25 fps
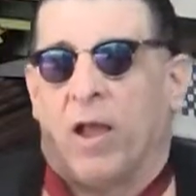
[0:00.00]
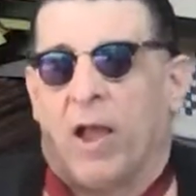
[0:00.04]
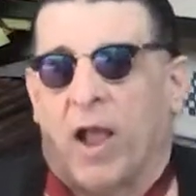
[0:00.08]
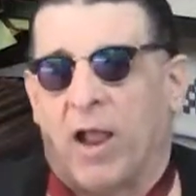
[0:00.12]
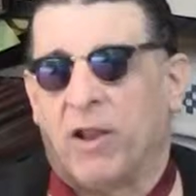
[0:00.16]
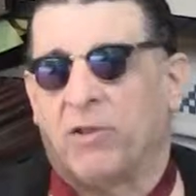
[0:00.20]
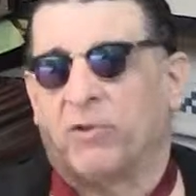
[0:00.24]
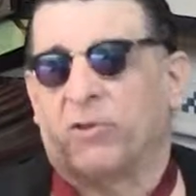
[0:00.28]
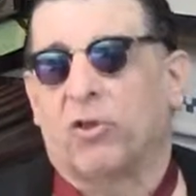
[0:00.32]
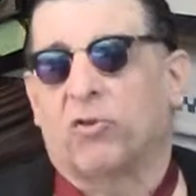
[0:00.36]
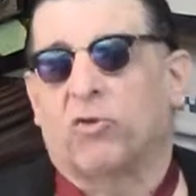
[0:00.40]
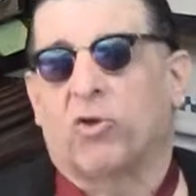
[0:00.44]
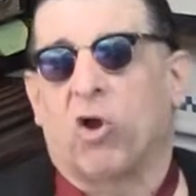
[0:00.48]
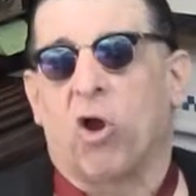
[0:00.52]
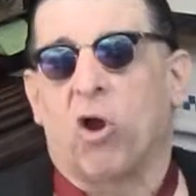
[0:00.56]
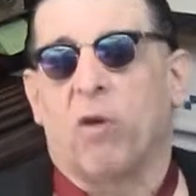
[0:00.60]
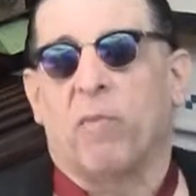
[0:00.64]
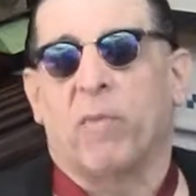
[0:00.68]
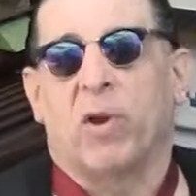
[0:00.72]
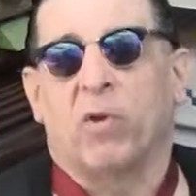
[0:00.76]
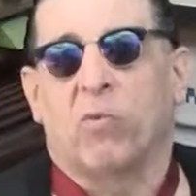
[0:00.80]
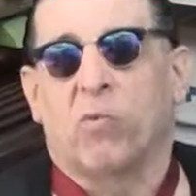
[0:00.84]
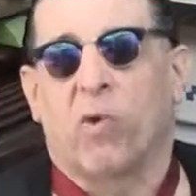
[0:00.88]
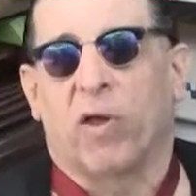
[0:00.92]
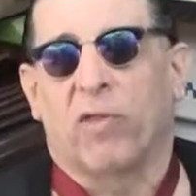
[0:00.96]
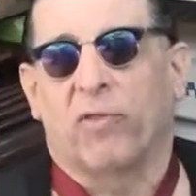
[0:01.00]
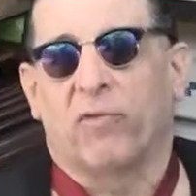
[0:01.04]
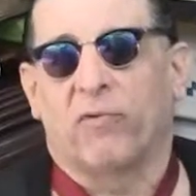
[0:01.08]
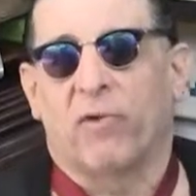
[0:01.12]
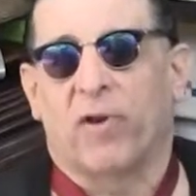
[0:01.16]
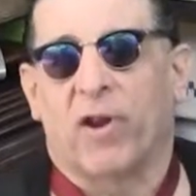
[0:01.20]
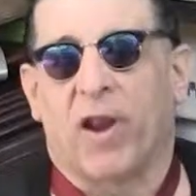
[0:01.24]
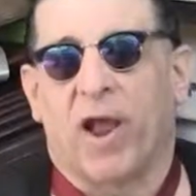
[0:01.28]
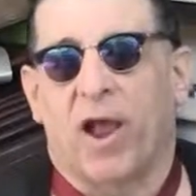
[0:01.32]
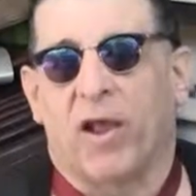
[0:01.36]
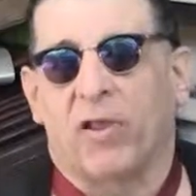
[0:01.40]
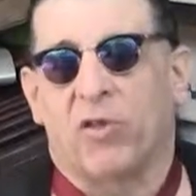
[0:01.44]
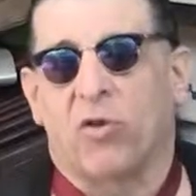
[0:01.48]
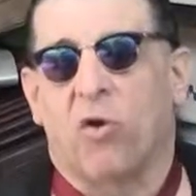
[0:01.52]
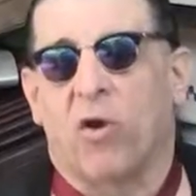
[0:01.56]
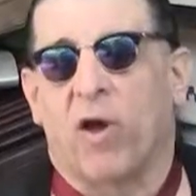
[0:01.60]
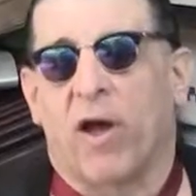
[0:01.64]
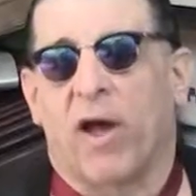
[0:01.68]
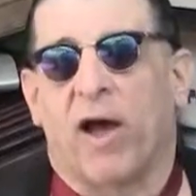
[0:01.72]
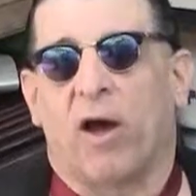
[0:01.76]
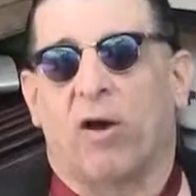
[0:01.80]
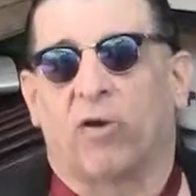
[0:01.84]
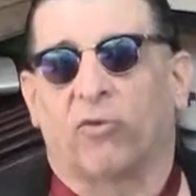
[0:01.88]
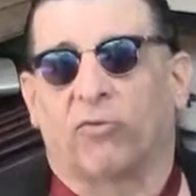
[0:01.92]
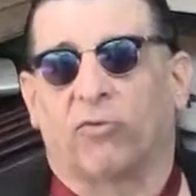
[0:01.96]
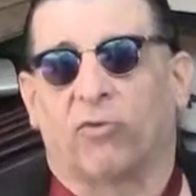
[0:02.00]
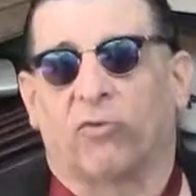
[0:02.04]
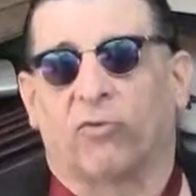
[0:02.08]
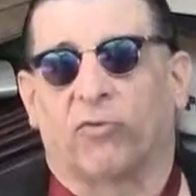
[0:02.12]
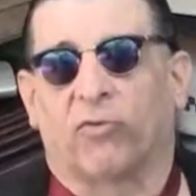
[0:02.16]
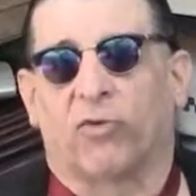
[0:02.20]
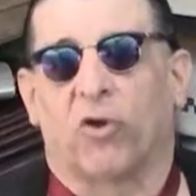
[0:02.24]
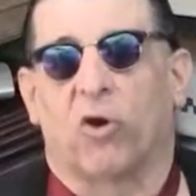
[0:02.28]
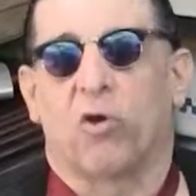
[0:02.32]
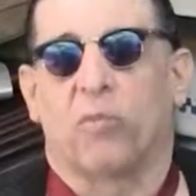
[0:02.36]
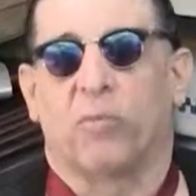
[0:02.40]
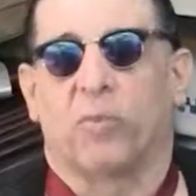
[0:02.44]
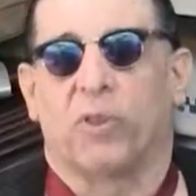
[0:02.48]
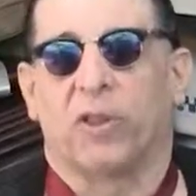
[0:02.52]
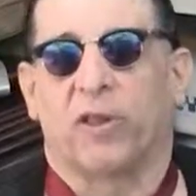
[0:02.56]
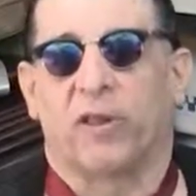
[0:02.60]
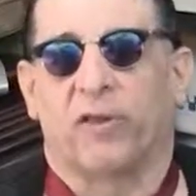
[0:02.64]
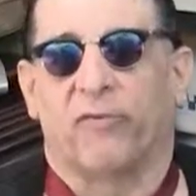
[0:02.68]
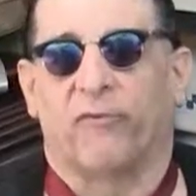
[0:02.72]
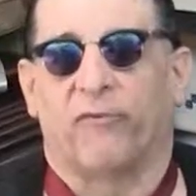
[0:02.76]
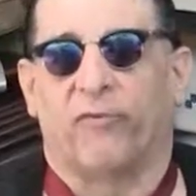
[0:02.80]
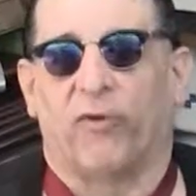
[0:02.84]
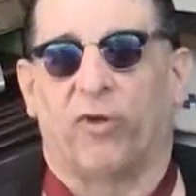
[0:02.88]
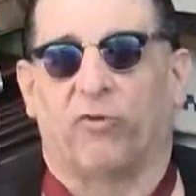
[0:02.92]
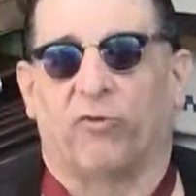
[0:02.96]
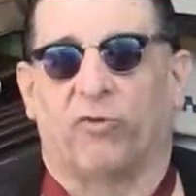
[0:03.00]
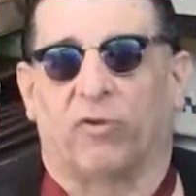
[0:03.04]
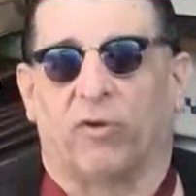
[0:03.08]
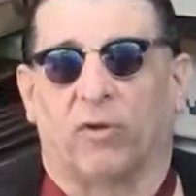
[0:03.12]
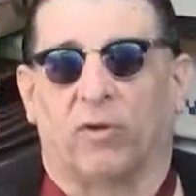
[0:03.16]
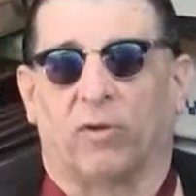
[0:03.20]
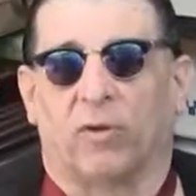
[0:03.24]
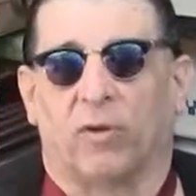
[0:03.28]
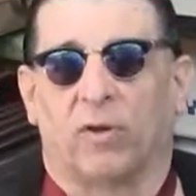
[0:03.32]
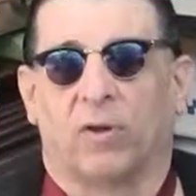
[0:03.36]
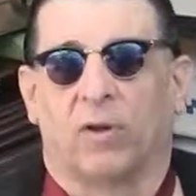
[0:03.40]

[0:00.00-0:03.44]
and determine whether or not your house is thermally efficient.